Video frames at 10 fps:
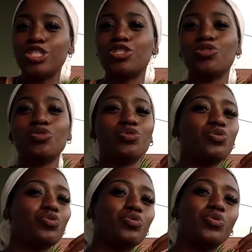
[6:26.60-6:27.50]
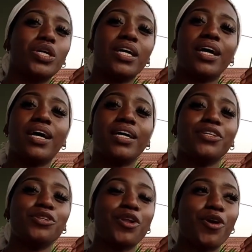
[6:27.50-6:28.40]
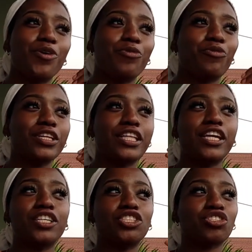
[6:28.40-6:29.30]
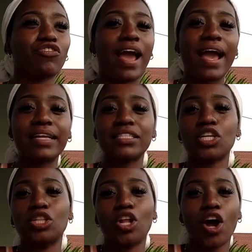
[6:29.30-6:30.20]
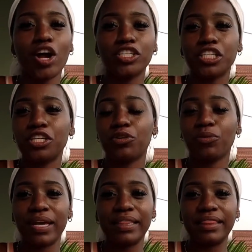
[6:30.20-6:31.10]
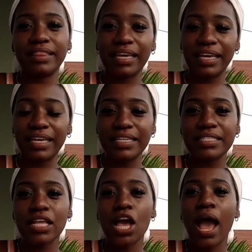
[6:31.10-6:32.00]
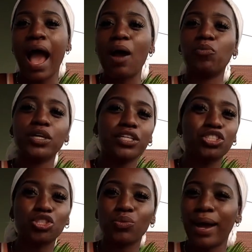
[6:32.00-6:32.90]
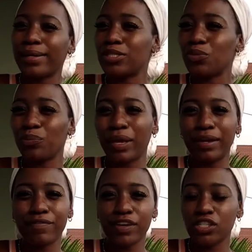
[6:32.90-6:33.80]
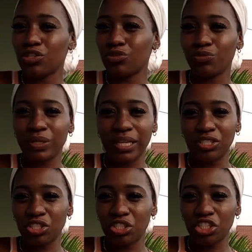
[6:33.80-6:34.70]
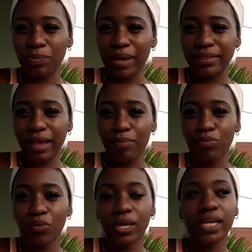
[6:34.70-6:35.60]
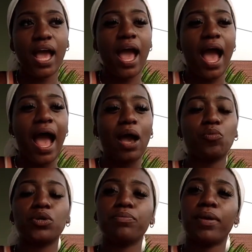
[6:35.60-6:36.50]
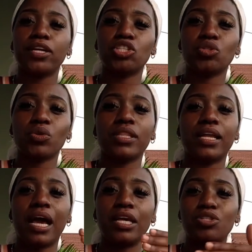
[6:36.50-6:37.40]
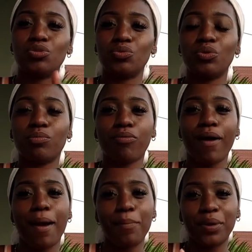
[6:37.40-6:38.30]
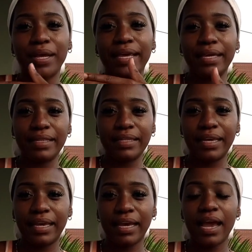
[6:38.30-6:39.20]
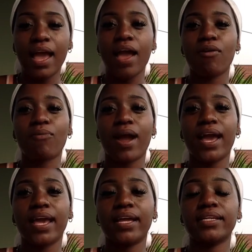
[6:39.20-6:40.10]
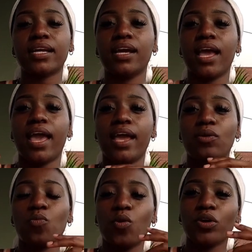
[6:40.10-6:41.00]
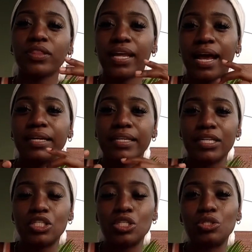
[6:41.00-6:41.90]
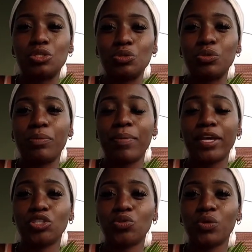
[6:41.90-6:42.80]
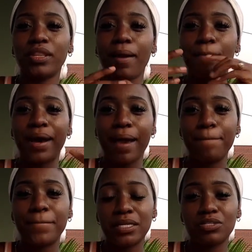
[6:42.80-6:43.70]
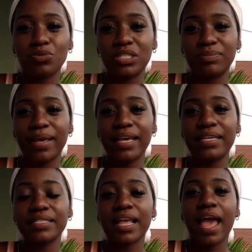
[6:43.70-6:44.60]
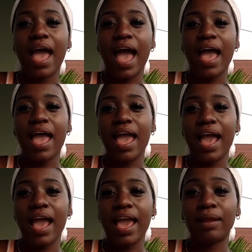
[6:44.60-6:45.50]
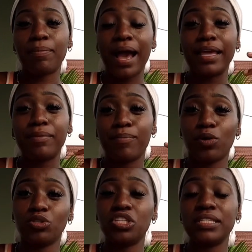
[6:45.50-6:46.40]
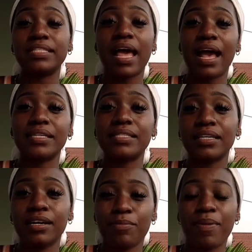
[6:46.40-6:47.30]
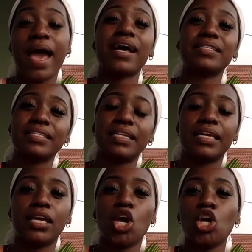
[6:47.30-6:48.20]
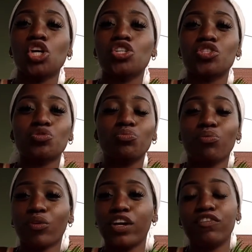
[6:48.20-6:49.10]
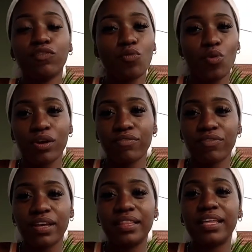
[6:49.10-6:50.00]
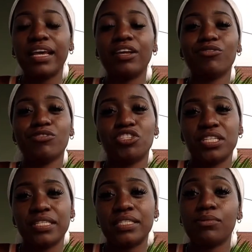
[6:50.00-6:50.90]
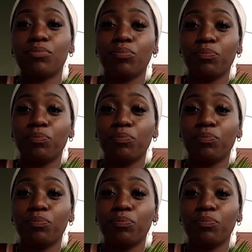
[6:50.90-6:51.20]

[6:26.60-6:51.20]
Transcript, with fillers: to, you know, really attract large and great things I wouldn't try to manifest a new relationship at that point. I would make sure that I do the proper healing, right? And work that I need to do to make sure that my mental space and my emotions has the capacity to bring forth the energy to